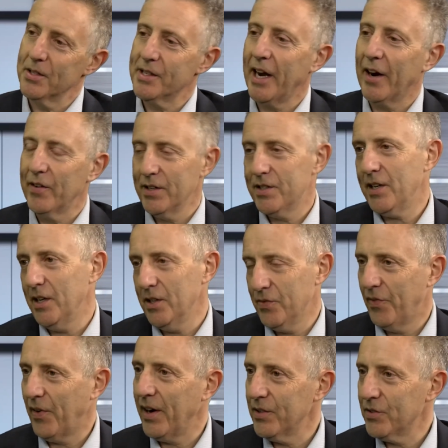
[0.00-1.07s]
guarantee is a
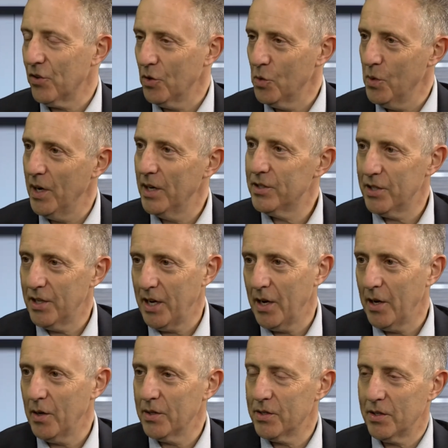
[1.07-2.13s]
very strong word to
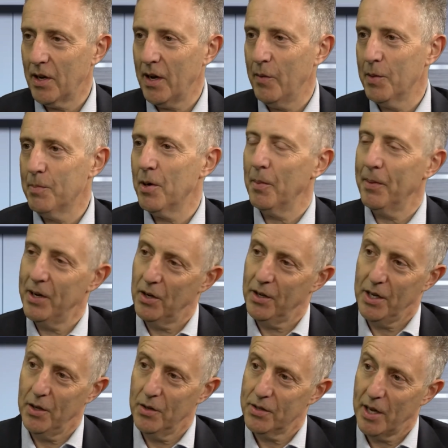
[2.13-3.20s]
use, so I would probably not
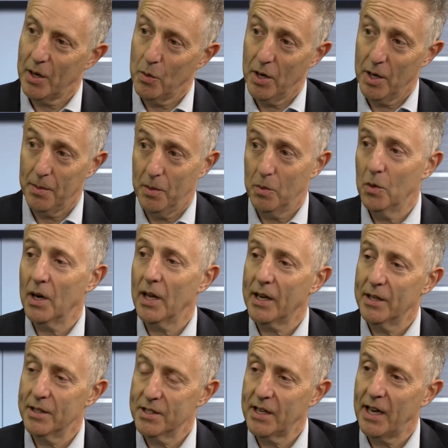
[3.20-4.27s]
use that word. But what I
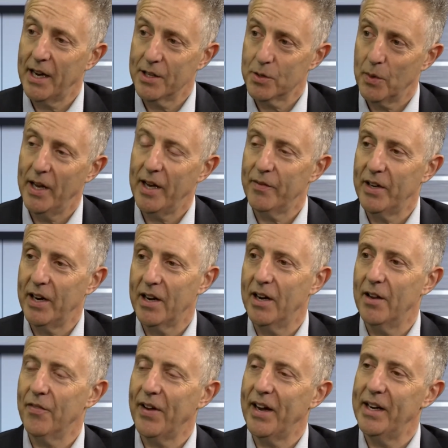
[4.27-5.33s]
can say is we haven't had any
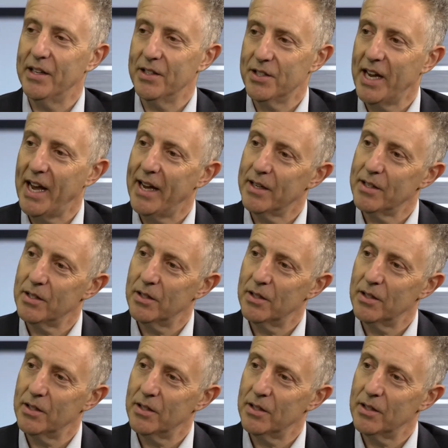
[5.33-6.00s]
failures yet.